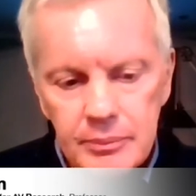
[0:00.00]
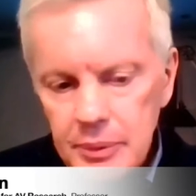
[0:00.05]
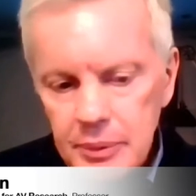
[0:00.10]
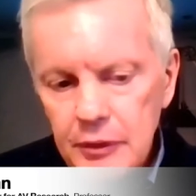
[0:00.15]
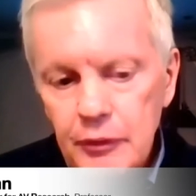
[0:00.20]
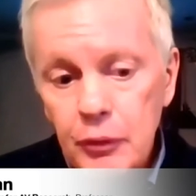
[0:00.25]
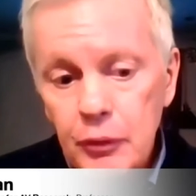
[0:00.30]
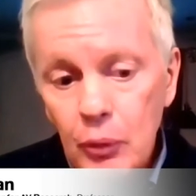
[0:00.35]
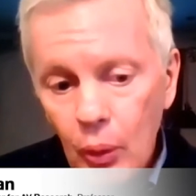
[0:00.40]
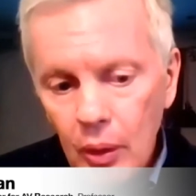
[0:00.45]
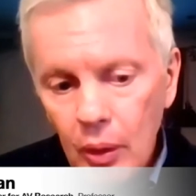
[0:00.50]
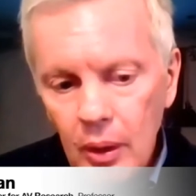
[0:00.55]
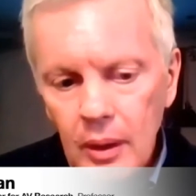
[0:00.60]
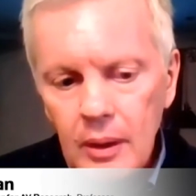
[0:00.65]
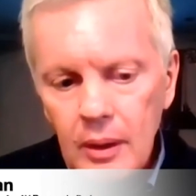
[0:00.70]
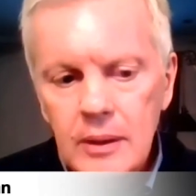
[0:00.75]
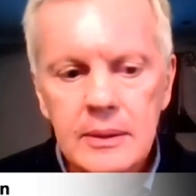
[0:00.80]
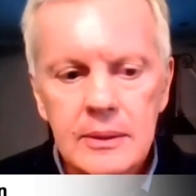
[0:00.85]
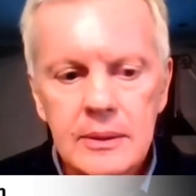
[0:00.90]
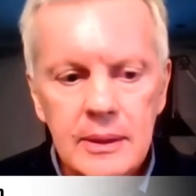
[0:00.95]

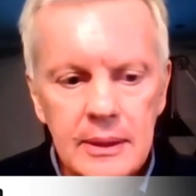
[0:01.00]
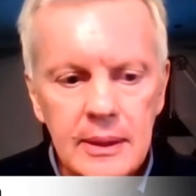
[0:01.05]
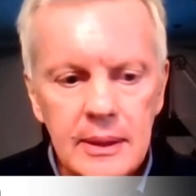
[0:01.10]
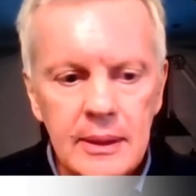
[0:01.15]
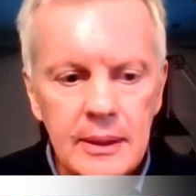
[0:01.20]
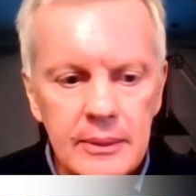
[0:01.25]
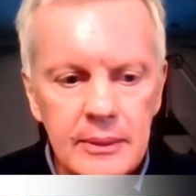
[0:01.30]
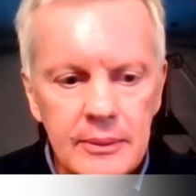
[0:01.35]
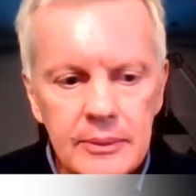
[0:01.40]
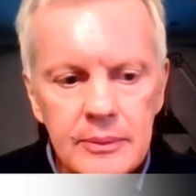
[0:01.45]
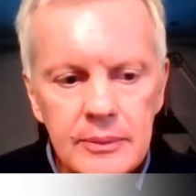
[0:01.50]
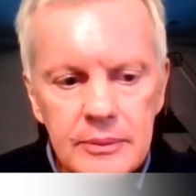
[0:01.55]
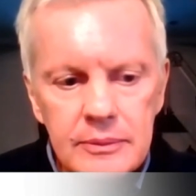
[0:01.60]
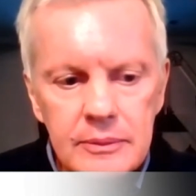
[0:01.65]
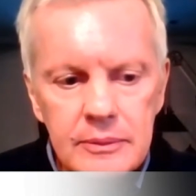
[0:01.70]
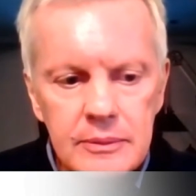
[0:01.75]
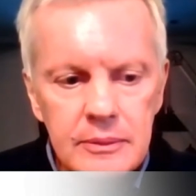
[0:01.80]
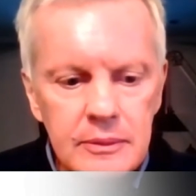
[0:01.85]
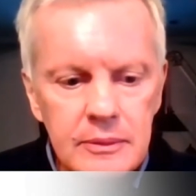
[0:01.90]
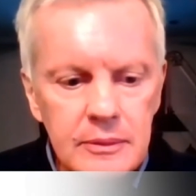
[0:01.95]
before the
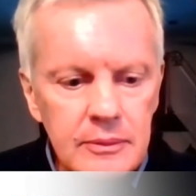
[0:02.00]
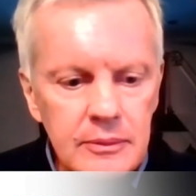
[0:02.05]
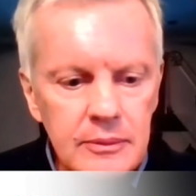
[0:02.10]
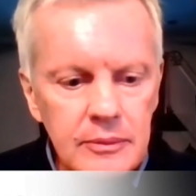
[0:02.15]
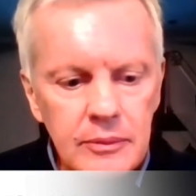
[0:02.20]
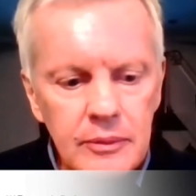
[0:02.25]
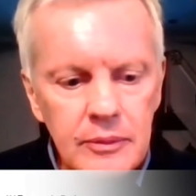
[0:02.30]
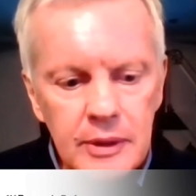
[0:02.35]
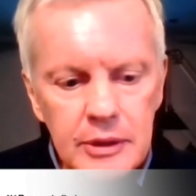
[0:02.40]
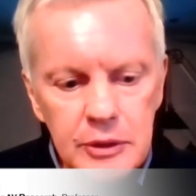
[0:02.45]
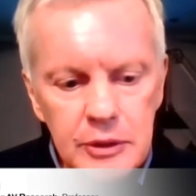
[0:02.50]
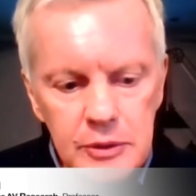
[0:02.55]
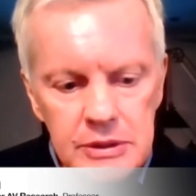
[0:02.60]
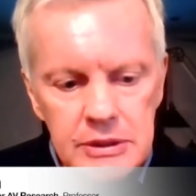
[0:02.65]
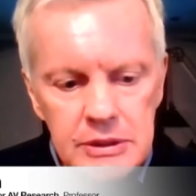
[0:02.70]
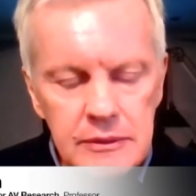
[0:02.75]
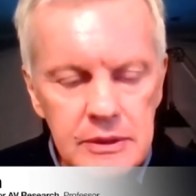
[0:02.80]
use